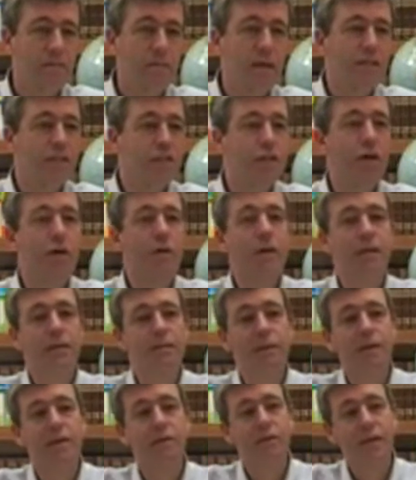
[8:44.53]
By
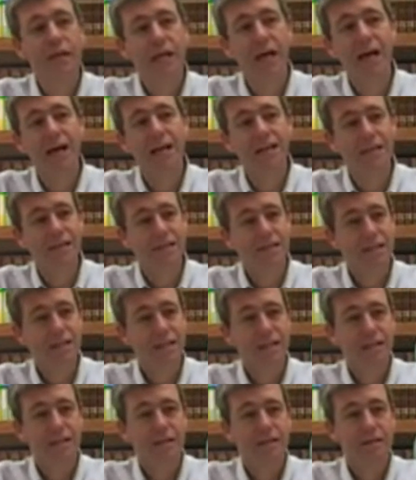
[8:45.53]
showing men
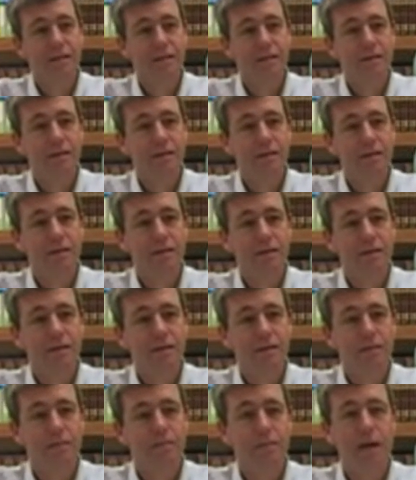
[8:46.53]
reality,
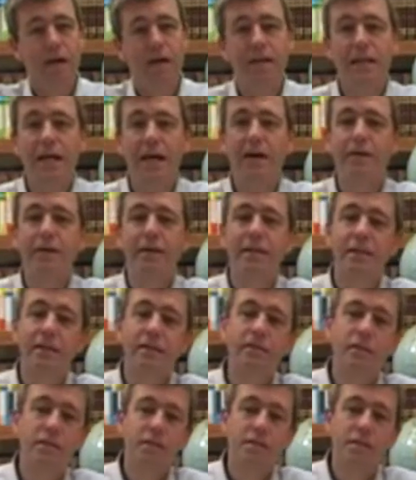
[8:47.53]
by allowing
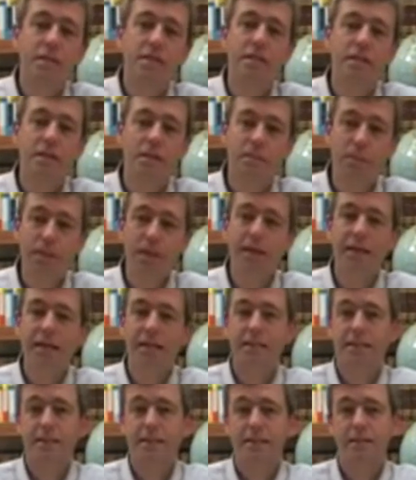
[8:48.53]
them to see the
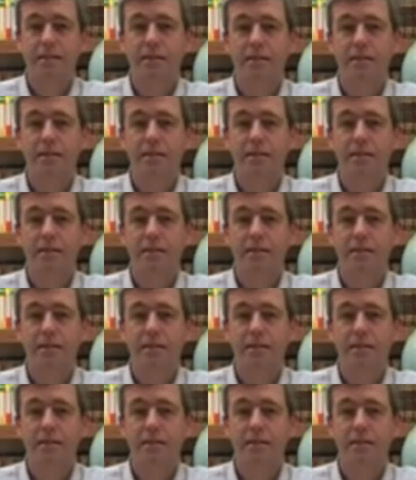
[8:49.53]
pit